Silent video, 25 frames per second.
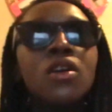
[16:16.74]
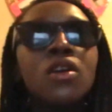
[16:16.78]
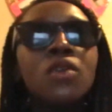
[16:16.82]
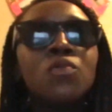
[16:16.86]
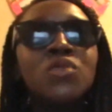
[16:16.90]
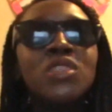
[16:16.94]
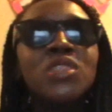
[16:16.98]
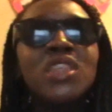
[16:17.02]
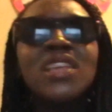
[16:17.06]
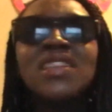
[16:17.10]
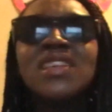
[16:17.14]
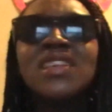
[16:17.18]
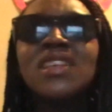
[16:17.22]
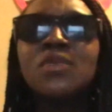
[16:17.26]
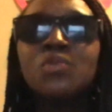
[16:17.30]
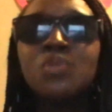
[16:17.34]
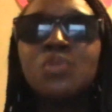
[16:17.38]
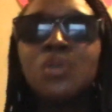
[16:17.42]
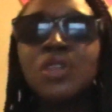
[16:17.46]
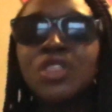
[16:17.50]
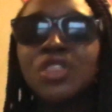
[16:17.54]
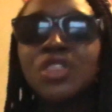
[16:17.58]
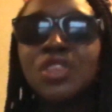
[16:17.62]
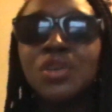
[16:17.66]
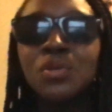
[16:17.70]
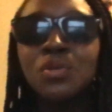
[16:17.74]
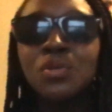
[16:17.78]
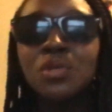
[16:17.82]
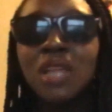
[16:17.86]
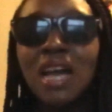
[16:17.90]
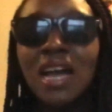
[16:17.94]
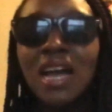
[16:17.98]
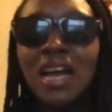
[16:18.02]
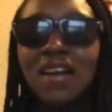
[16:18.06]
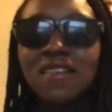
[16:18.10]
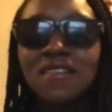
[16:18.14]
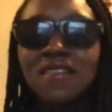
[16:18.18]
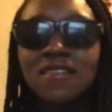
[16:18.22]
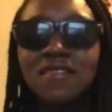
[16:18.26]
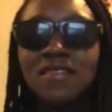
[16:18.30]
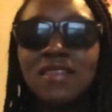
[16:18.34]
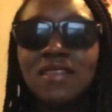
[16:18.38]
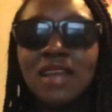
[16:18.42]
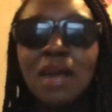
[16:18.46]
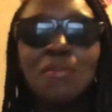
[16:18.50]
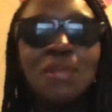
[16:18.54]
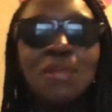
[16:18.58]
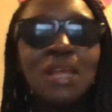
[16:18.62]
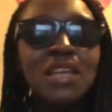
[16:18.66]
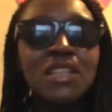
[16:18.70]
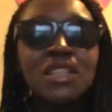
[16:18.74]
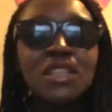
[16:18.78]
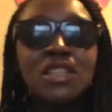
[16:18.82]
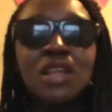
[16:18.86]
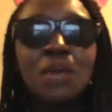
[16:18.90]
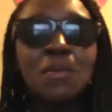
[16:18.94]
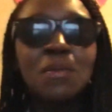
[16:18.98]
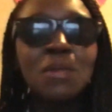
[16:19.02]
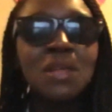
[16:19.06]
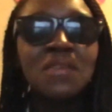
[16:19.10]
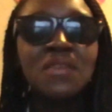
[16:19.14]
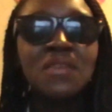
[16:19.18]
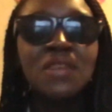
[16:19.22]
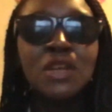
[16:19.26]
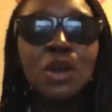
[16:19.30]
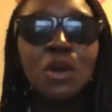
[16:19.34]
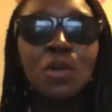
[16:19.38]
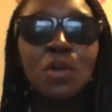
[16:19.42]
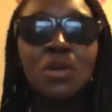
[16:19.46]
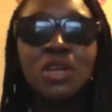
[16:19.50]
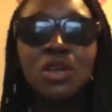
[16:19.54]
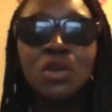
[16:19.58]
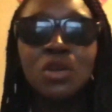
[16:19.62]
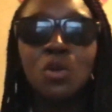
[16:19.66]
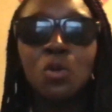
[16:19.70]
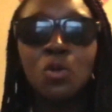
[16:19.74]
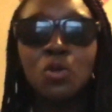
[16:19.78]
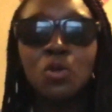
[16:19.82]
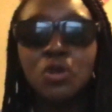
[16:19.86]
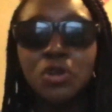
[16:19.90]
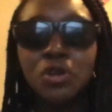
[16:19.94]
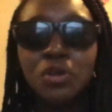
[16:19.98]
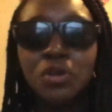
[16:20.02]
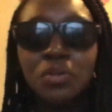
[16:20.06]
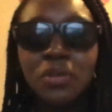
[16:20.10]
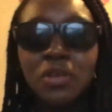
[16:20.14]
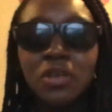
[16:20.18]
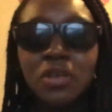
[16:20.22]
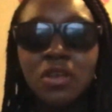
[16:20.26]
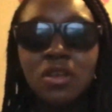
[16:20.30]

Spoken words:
What they did with you last. I'm not even going in order, man.